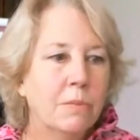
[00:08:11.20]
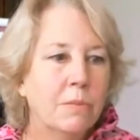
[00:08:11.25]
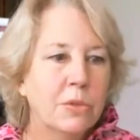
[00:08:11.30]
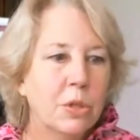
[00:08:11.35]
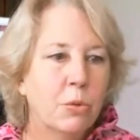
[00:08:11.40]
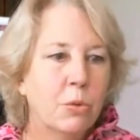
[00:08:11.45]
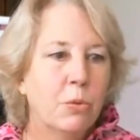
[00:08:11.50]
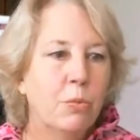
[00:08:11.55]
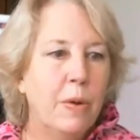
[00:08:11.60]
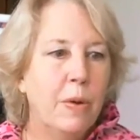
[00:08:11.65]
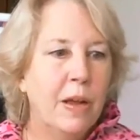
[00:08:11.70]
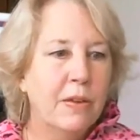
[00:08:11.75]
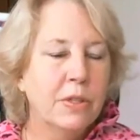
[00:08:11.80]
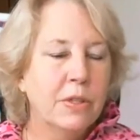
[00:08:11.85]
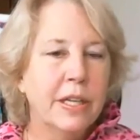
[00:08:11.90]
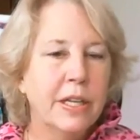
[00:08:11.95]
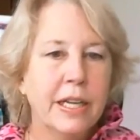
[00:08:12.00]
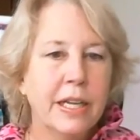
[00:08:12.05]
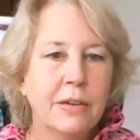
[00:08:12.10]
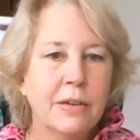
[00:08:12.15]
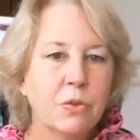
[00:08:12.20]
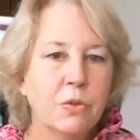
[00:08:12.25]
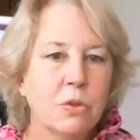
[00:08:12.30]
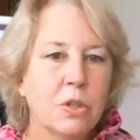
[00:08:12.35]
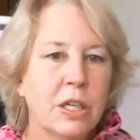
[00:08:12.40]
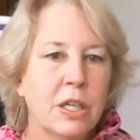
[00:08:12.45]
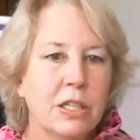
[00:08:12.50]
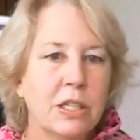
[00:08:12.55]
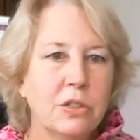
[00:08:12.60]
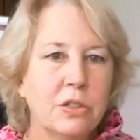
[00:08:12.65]
so every day after
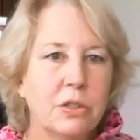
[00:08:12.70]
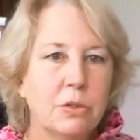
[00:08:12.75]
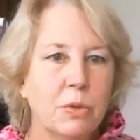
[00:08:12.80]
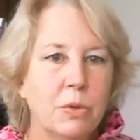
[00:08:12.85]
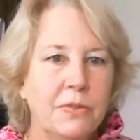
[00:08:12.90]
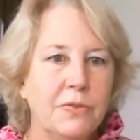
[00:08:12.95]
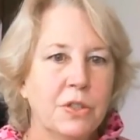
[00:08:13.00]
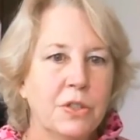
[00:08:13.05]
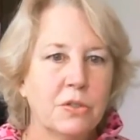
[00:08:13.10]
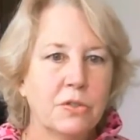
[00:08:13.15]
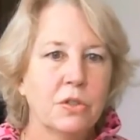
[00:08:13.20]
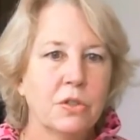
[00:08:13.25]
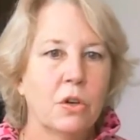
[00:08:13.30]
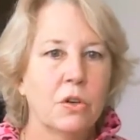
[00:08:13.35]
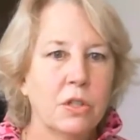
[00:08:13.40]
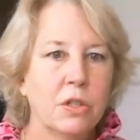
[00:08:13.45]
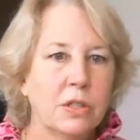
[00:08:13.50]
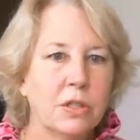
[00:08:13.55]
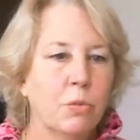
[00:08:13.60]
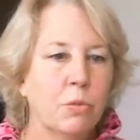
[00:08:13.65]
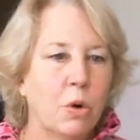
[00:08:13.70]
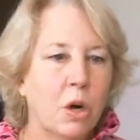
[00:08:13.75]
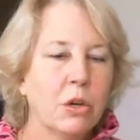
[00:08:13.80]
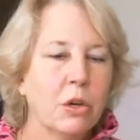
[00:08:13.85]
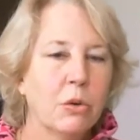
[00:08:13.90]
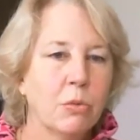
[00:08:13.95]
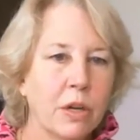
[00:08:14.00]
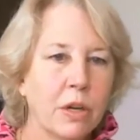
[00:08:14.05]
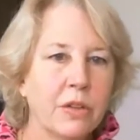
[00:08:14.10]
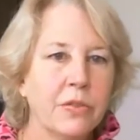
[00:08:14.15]
lunch, we've just started to
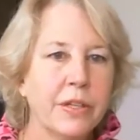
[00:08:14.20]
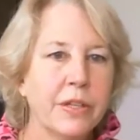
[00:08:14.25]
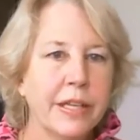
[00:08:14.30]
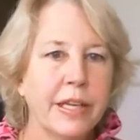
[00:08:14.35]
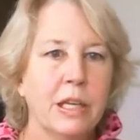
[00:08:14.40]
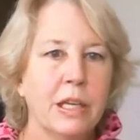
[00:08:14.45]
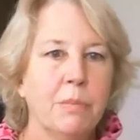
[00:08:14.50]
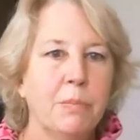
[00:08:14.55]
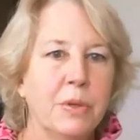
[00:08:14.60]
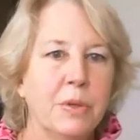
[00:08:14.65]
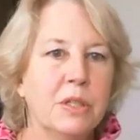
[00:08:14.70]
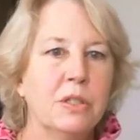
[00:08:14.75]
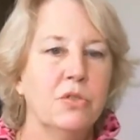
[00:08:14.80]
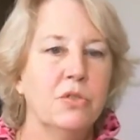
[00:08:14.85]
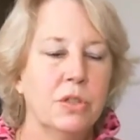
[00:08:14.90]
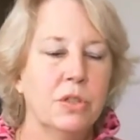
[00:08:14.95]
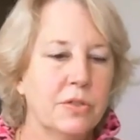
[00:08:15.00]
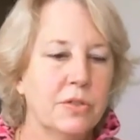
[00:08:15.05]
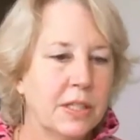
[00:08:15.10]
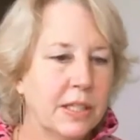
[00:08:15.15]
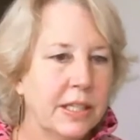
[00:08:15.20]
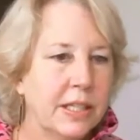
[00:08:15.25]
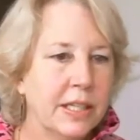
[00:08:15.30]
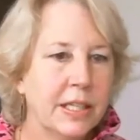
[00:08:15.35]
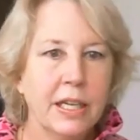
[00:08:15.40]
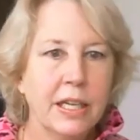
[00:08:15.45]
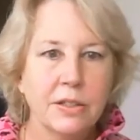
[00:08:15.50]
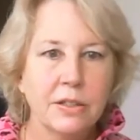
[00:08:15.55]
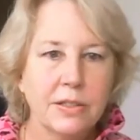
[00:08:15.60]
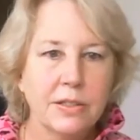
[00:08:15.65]
walk around the campus just to get
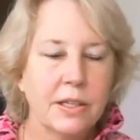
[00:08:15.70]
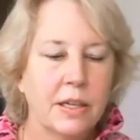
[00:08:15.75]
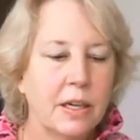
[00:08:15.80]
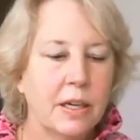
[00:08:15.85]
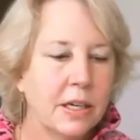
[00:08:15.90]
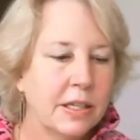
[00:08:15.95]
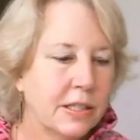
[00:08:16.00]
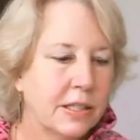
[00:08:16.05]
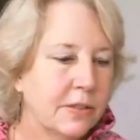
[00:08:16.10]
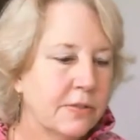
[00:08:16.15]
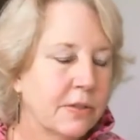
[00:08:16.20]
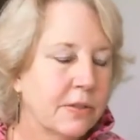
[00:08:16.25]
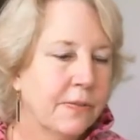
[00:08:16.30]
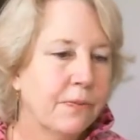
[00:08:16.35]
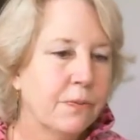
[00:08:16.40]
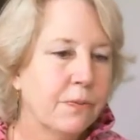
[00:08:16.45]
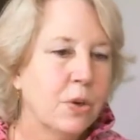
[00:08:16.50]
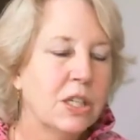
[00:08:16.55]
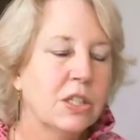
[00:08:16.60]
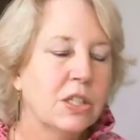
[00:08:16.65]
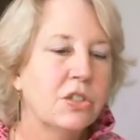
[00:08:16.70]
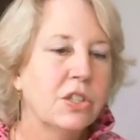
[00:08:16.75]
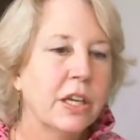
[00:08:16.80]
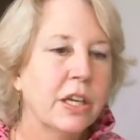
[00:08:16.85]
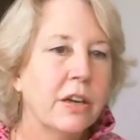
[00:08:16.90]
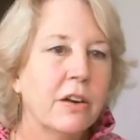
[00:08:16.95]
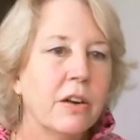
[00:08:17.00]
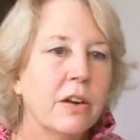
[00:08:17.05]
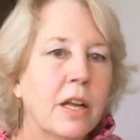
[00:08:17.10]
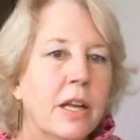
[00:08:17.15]
outside, get some fresh
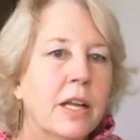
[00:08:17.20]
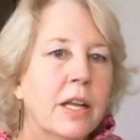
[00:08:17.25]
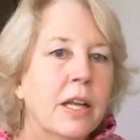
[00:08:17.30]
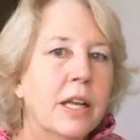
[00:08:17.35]
air.